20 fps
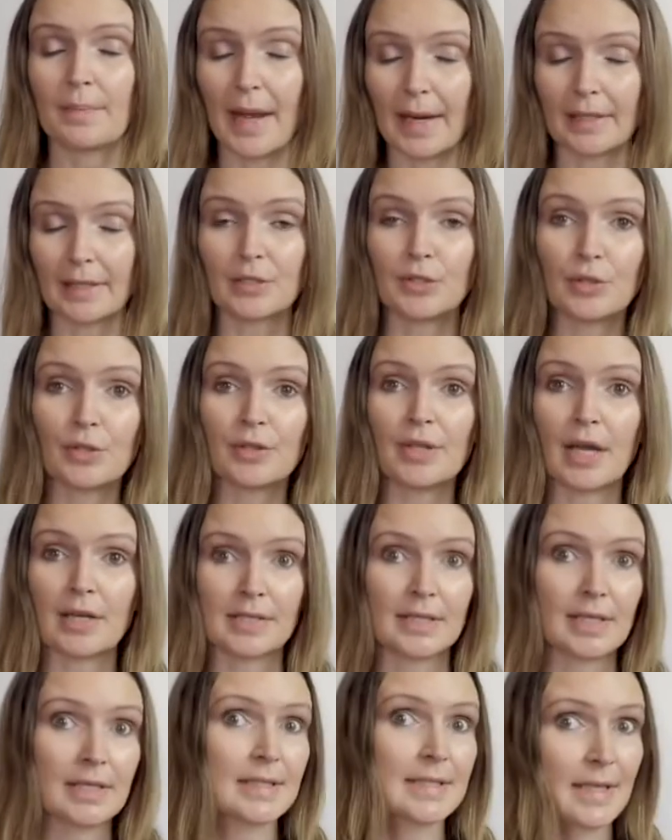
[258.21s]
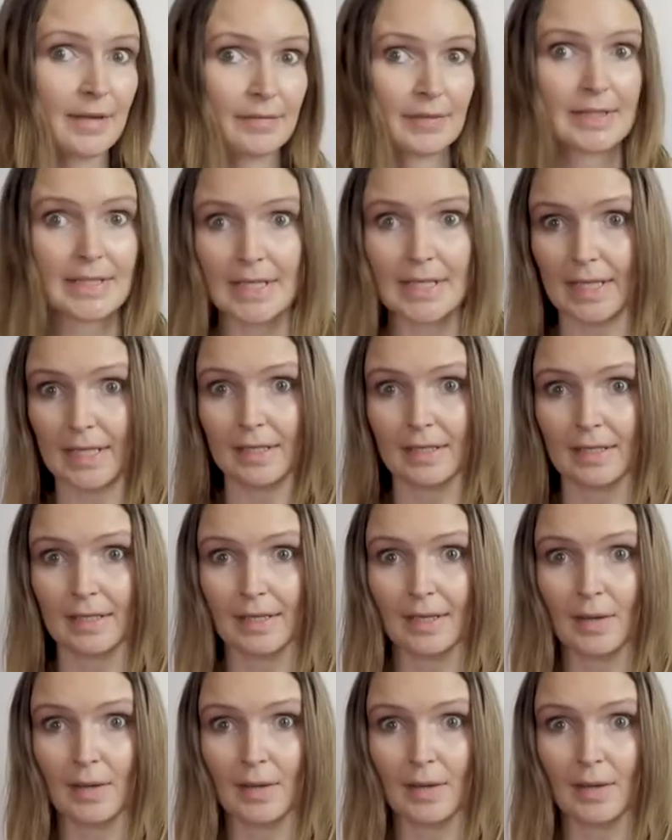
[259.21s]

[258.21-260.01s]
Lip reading: back in 2017,